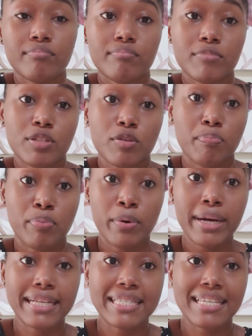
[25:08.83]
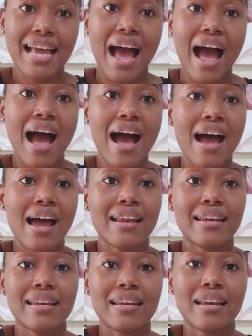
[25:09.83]
support,
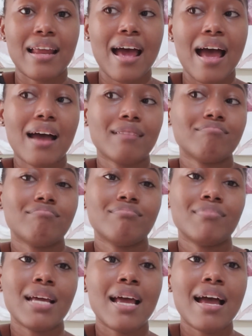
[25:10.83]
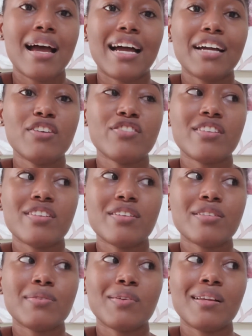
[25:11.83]
and I usually
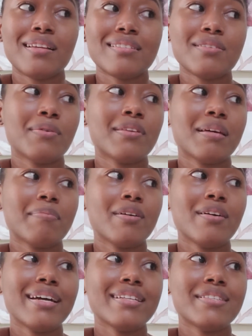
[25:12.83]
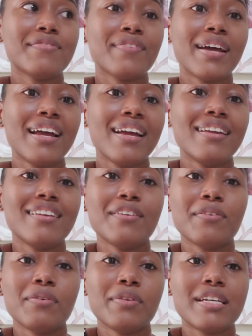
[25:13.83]
just told them, oh, it's fine, you
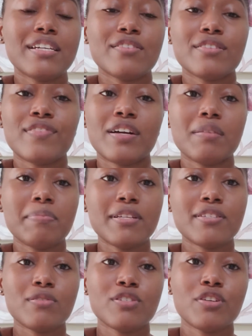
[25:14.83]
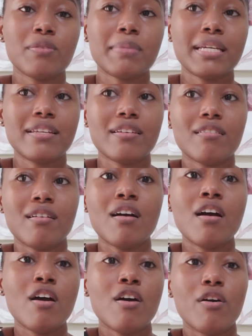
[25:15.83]
know, you can just follow me on social media,
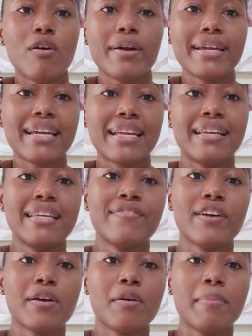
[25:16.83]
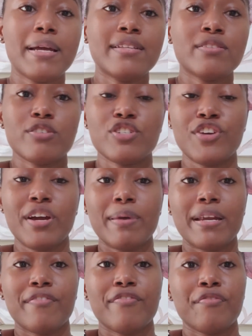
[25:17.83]
or you can leave a comment or share it
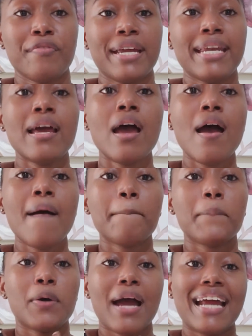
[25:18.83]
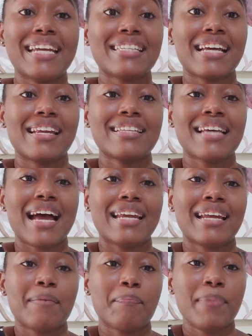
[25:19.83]
with a friend. But I decided to add
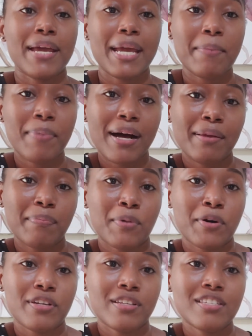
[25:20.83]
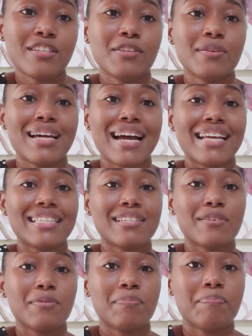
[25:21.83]
a PayPal button so you guys
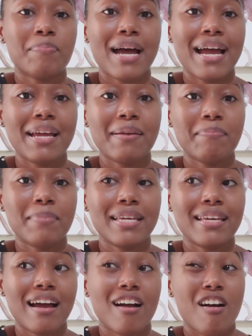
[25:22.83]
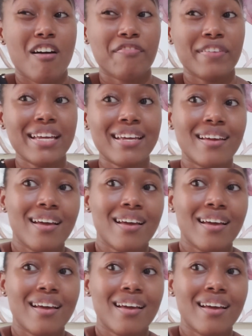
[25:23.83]
could buy me a coffee.